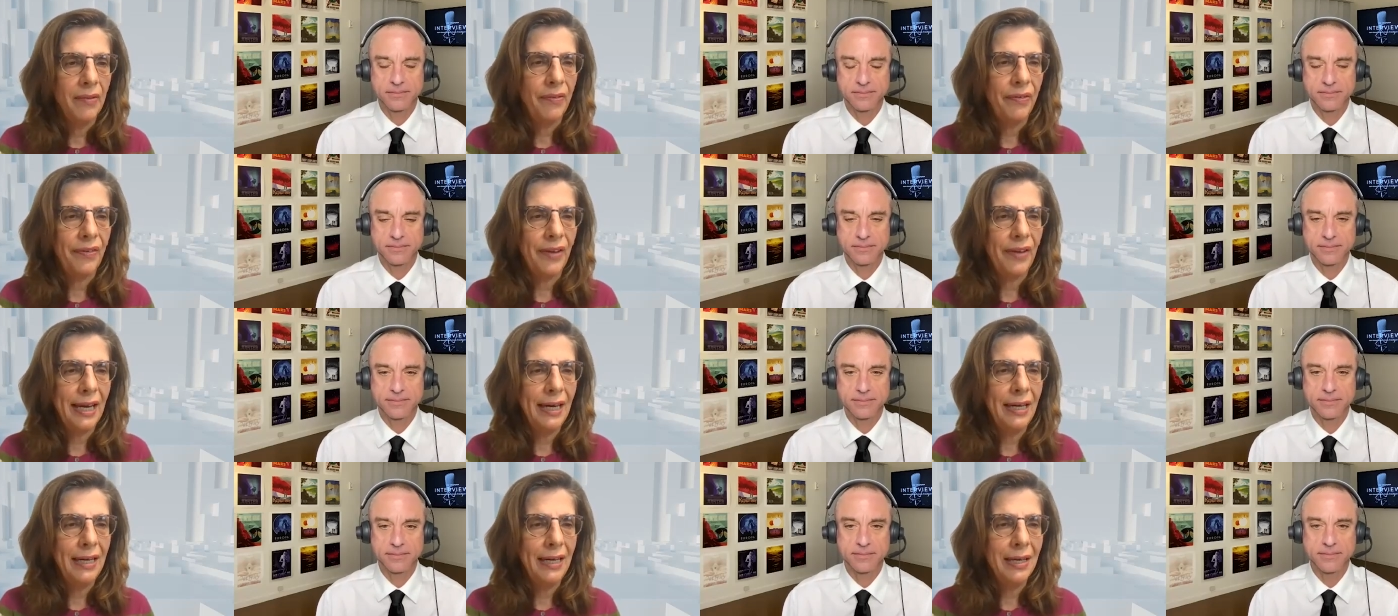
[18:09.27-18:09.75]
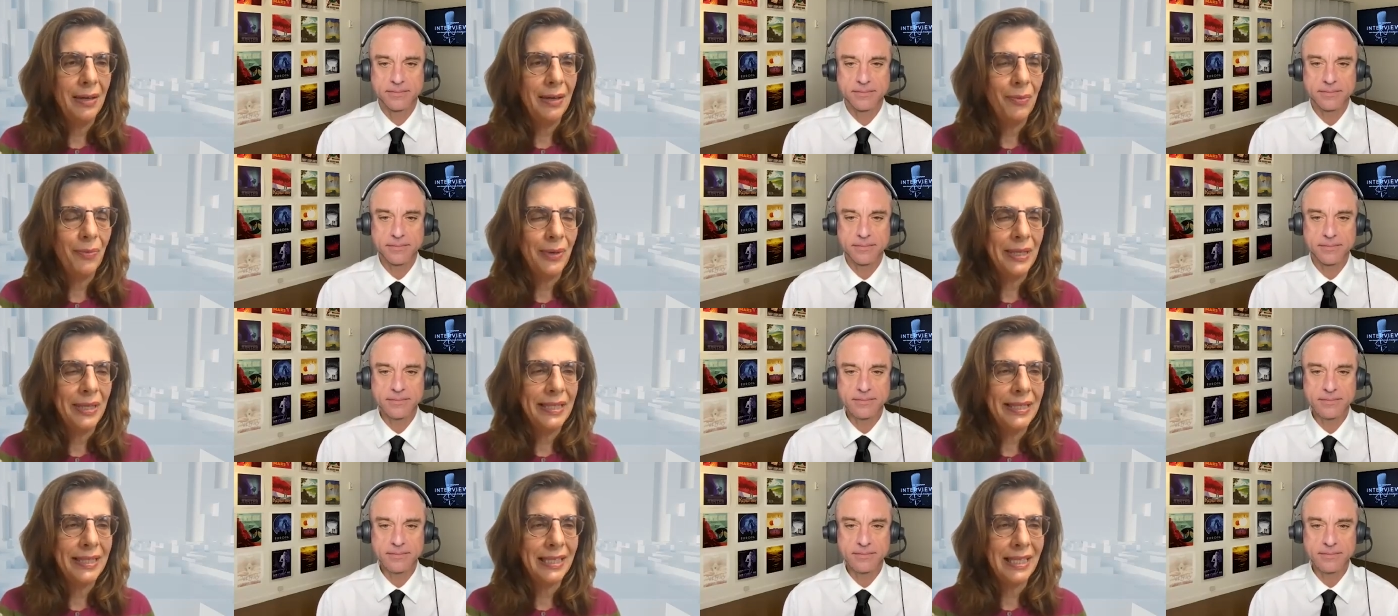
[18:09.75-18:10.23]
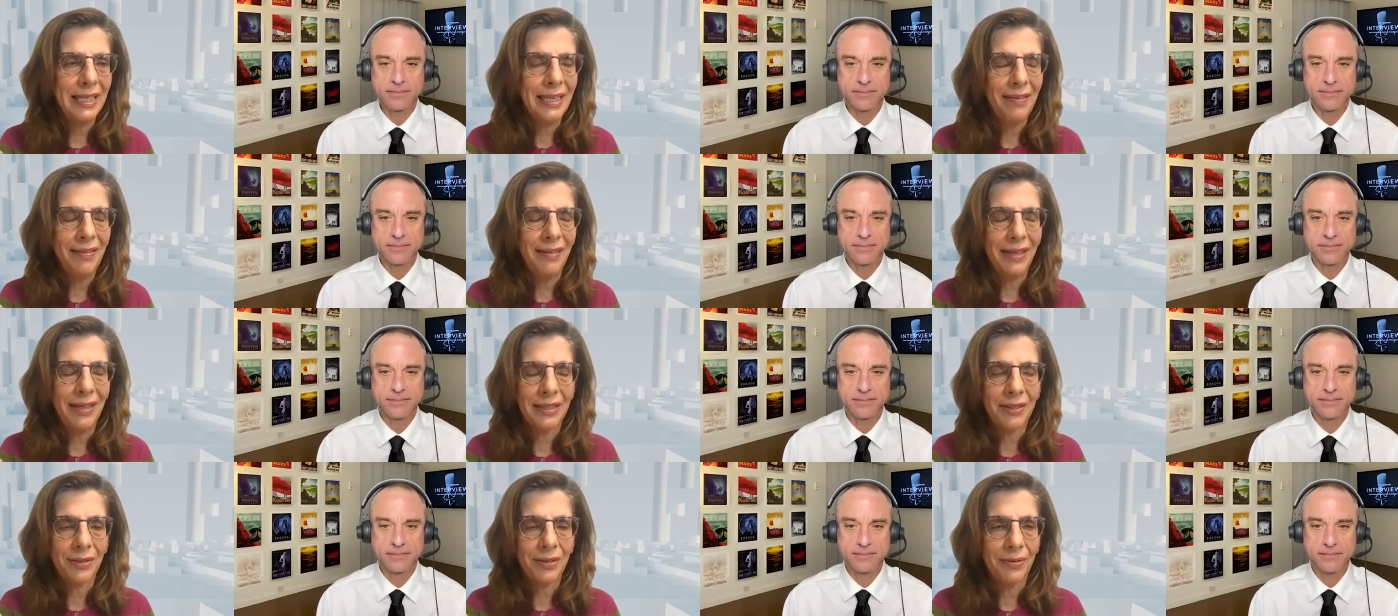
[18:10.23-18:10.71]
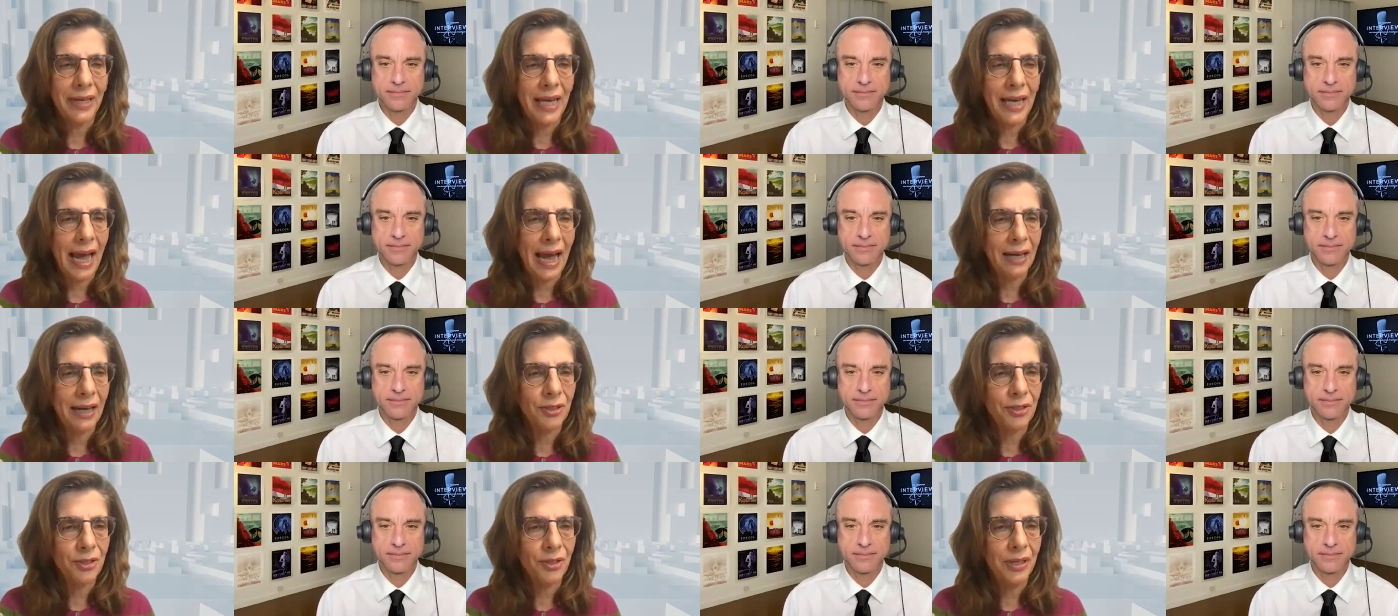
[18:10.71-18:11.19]
Speaker 1: failing, we see this
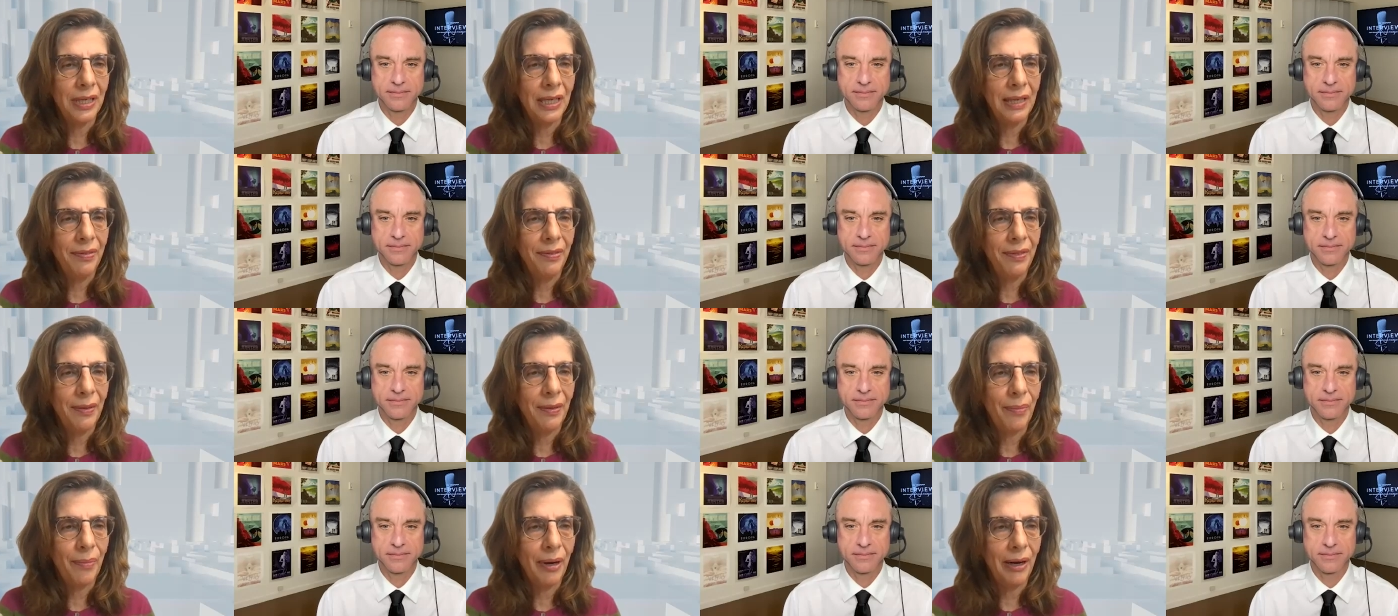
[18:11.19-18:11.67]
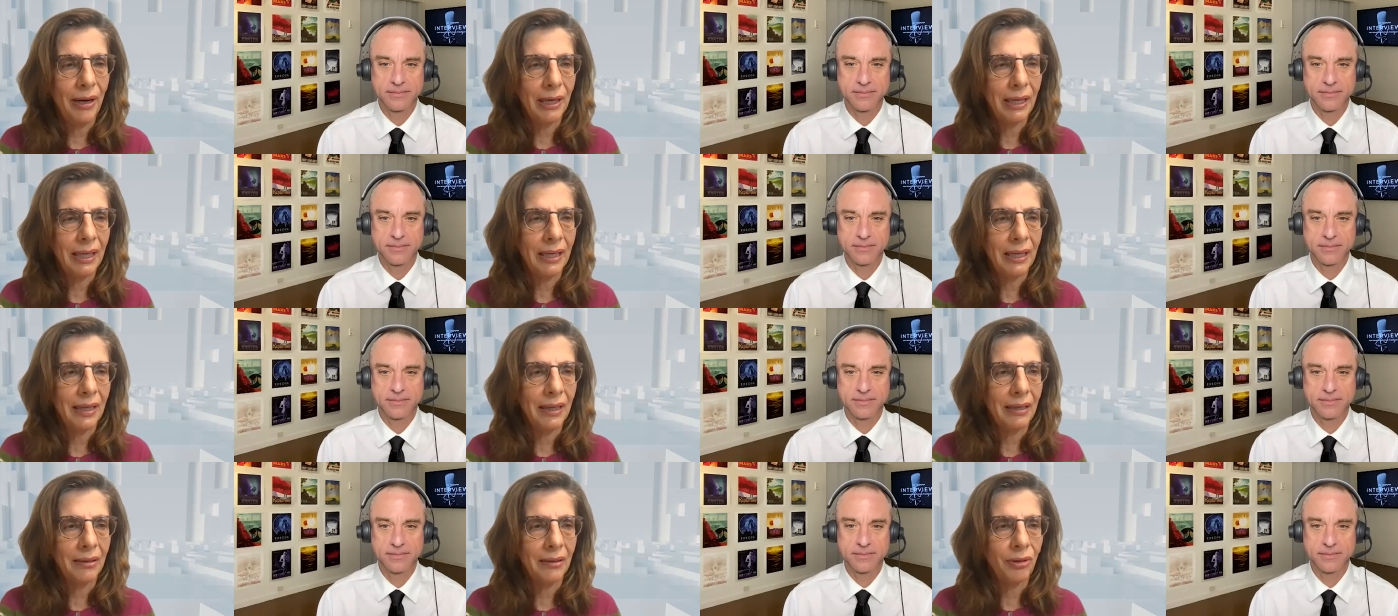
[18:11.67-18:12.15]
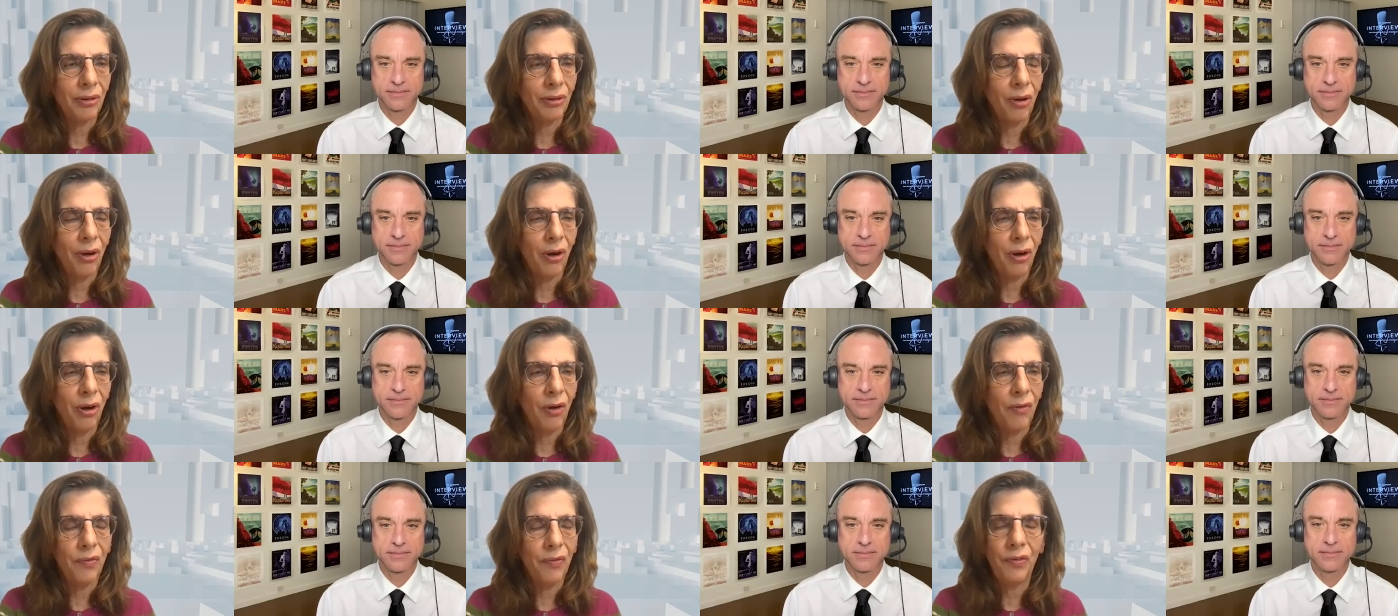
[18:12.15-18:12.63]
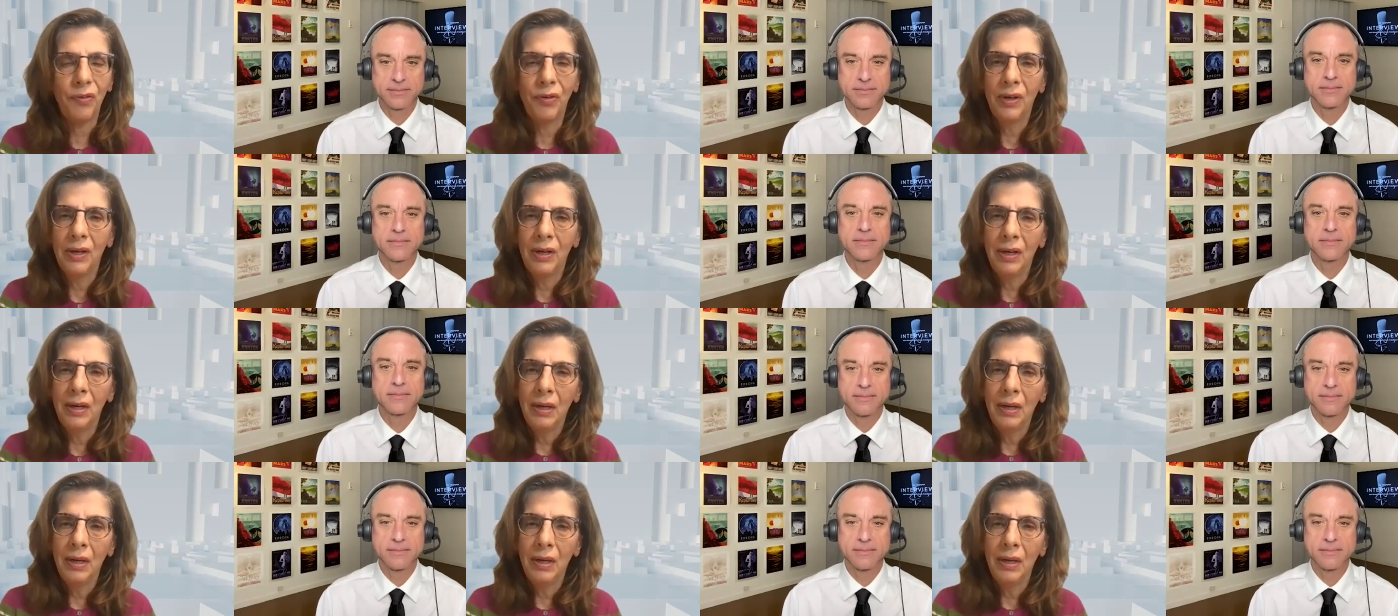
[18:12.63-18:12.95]
reaction in the market of,